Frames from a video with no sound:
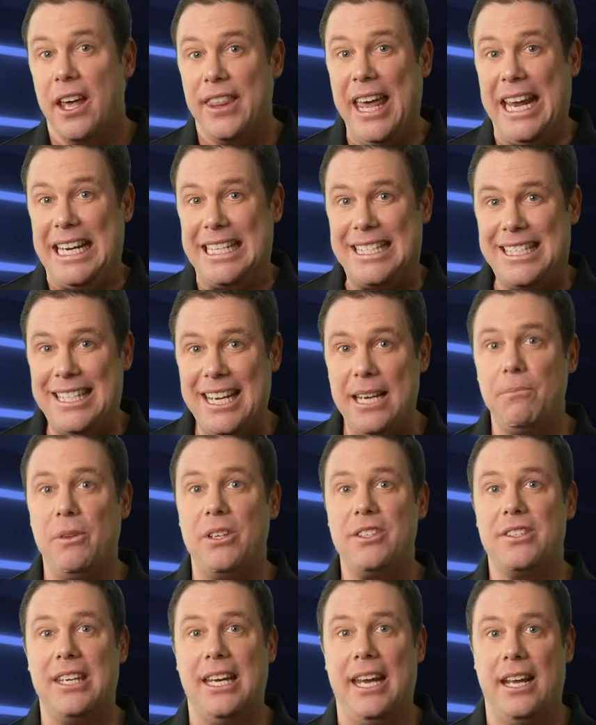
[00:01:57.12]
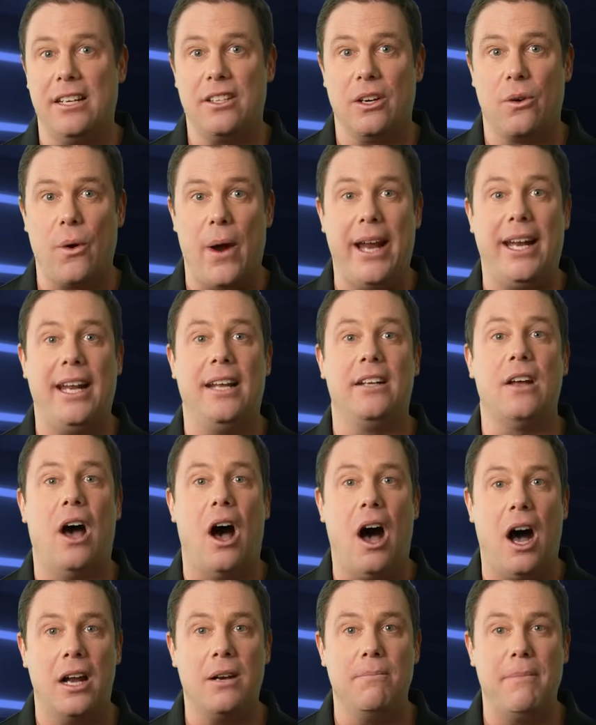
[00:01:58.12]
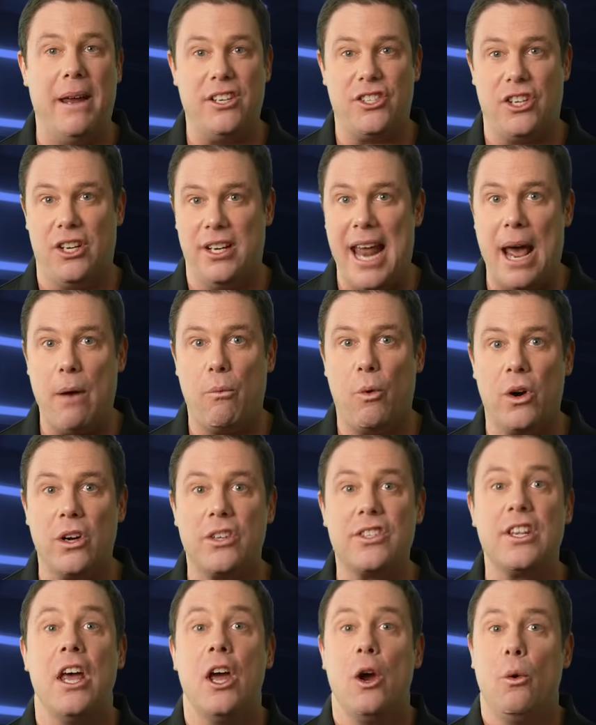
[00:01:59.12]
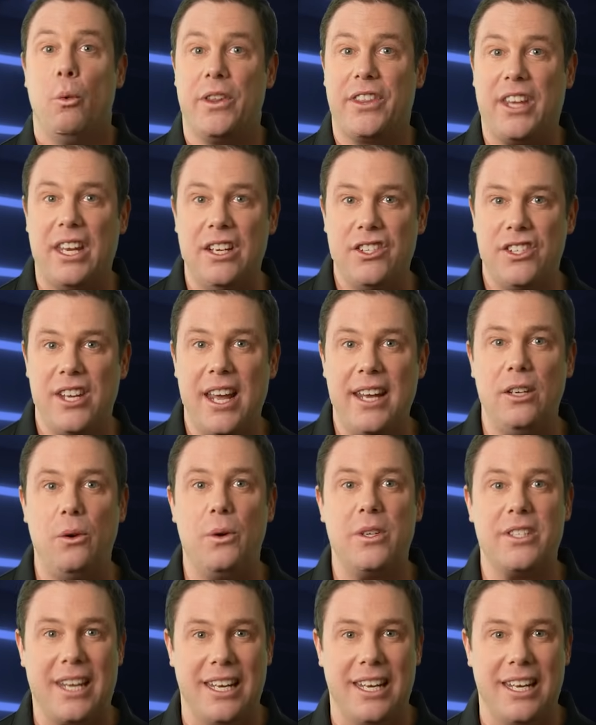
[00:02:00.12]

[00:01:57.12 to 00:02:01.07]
they seamlessly integrate into automation networks with continuous